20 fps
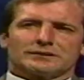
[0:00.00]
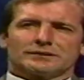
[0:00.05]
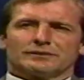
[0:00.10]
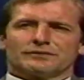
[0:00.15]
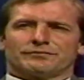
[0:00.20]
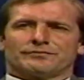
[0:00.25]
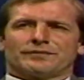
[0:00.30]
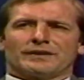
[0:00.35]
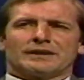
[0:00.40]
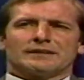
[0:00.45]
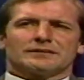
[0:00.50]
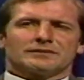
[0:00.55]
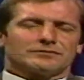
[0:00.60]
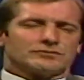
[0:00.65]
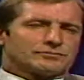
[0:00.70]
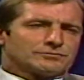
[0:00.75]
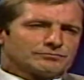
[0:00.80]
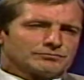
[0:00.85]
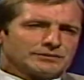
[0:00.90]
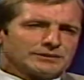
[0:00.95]
to defend
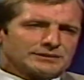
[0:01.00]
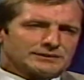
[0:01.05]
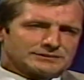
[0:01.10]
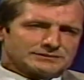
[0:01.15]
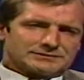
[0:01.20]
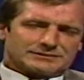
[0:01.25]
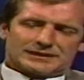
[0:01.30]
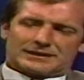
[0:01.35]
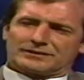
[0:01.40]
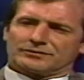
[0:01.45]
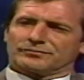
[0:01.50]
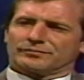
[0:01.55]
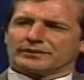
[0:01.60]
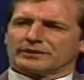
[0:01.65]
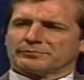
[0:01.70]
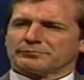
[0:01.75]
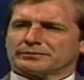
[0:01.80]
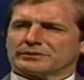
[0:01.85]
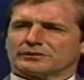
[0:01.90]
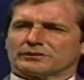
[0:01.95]
is really
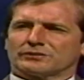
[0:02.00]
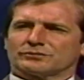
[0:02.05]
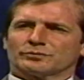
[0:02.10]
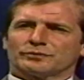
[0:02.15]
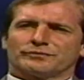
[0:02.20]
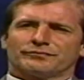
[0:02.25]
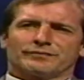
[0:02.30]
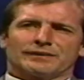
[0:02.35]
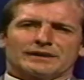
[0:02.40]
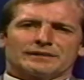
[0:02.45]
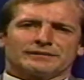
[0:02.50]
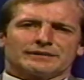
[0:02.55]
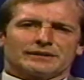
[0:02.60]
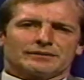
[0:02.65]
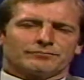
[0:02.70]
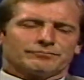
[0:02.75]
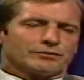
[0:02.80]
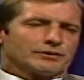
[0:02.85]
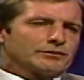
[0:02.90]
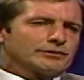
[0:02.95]
satisfying, because we found
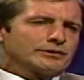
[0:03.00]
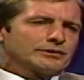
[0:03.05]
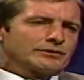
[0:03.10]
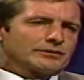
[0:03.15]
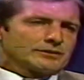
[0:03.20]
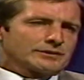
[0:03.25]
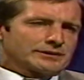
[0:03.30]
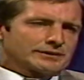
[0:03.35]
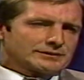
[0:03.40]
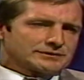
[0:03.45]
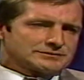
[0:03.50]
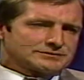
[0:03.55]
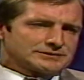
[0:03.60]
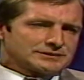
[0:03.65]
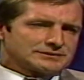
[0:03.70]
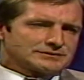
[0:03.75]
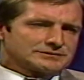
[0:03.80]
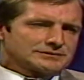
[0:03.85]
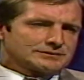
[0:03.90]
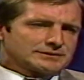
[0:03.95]
out very early in the
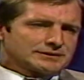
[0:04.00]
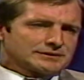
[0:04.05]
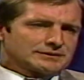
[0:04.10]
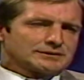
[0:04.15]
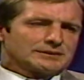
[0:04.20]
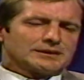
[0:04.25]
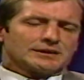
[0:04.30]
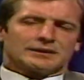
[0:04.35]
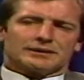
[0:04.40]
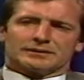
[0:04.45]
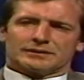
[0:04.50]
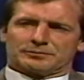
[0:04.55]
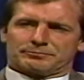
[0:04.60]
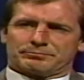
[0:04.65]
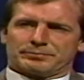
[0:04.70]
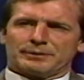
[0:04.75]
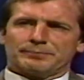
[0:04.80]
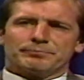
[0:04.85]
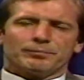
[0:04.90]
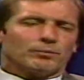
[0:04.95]
season that that
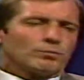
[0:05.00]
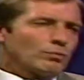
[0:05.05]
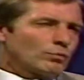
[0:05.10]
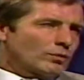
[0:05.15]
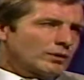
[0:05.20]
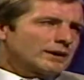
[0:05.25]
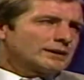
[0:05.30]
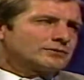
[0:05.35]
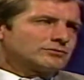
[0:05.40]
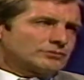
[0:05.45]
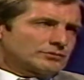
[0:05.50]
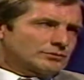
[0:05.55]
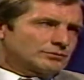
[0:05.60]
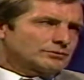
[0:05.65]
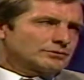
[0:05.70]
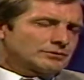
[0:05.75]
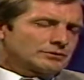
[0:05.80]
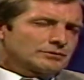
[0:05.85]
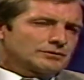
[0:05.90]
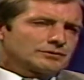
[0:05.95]
people want you
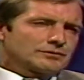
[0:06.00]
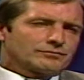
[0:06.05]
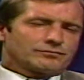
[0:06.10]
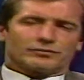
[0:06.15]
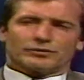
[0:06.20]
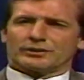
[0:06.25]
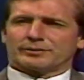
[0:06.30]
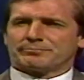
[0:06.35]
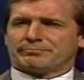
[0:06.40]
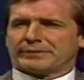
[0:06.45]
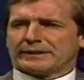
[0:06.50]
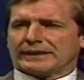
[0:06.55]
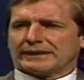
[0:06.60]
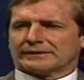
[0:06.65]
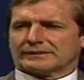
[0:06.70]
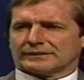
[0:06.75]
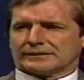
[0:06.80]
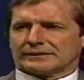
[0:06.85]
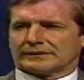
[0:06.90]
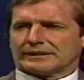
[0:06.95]
very
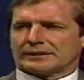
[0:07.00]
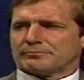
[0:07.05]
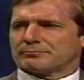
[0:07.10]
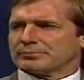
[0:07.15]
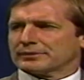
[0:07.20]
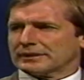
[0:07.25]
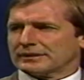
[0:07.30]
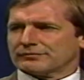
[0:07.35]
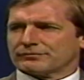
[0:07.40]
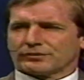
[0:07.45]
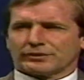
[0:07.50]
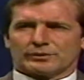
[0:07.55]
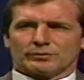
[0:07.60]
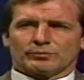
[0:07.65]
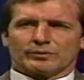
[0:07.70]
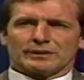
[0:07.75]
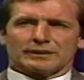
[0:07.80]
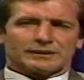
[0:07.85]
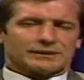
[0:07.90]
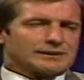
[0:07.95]
badly, and they play very
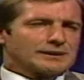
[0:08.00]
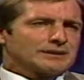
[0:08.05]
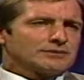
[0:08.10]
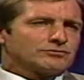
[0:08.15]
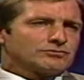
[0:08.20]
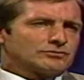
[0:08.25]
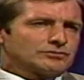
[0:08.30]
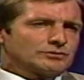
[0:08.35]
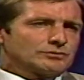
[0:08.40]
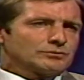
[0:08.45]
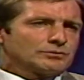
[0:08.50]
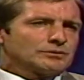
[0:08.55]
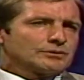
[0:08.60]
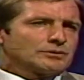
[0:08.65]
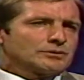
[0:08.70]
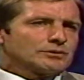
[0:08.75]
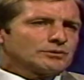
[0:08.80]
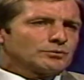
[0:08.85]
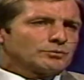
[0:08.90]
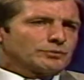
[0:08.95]
well against you
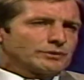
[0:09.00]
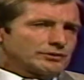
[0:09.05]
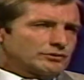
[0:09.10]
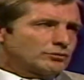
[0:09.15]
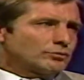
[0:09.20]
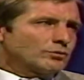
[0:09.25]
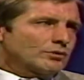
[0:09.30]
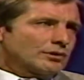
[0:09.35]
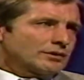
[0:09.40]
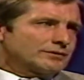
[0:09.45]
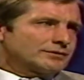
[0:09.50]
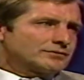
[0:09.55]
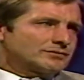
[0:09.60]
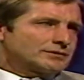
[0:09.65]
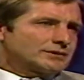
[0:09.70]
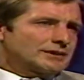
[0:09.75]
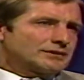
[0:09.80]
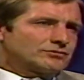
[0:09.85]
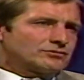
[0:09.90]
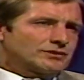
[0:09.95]
when you are the
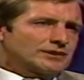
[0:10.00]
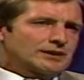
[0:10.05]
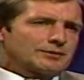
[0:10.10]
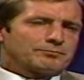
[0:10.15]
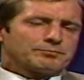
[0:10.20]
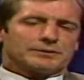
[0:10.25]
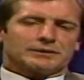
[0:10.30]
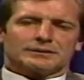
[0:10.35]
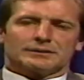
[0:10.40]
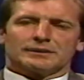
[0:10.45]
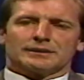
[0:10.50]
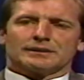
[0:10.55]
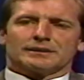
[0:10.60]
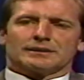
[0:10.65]
state champion.